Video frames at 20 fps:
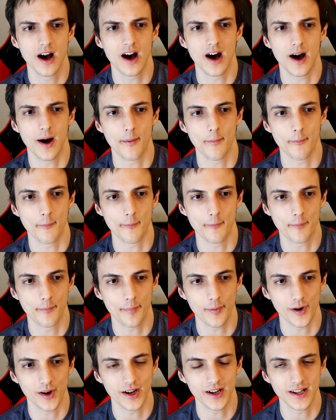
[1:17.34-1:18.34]

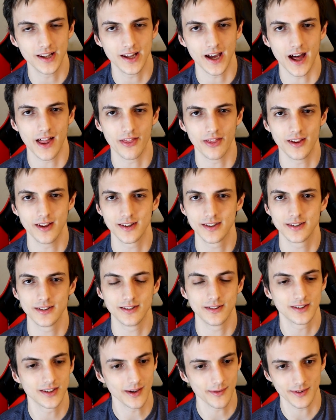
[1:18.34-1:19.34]
But yeah,
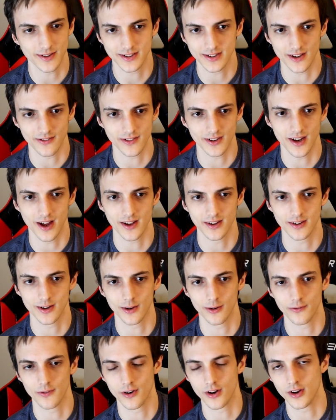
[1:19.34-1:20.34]
some of the stuff did not
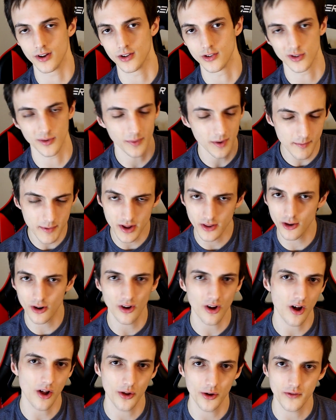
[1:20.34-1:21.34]
sound very good. So I'm going to be a
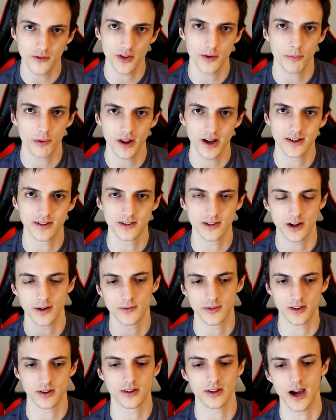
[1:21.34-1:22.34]
little all over the place in
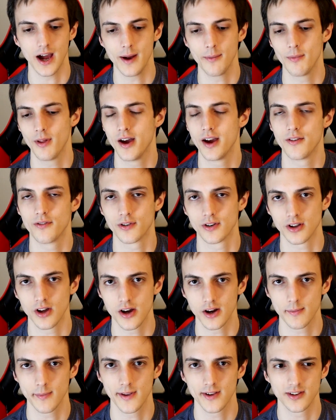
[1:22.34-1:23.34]
terms of the timeline for
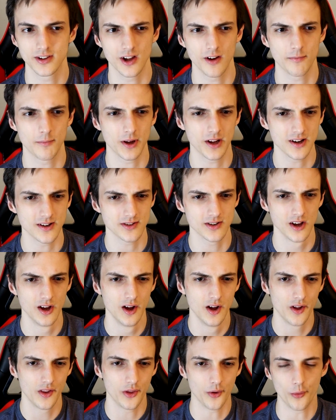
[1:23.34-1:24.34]
talking about this stuff because
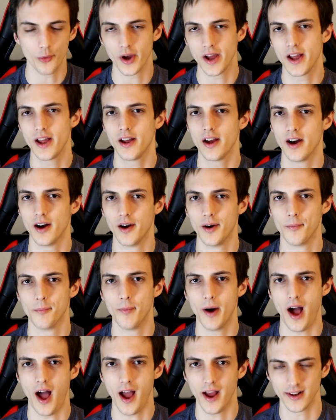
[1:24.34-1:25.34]
the way
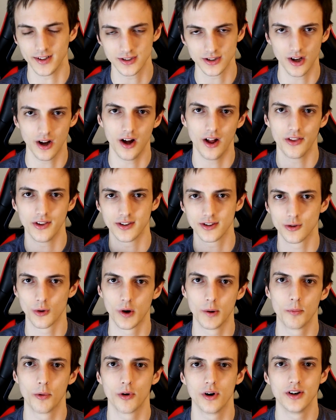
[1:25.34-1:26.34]
I saw the
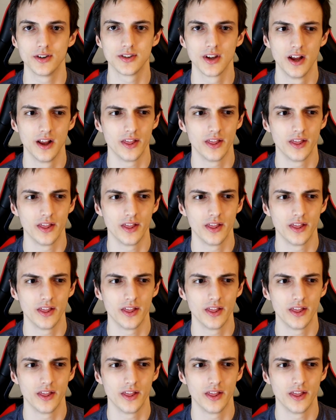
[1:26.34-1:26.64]
storyboards,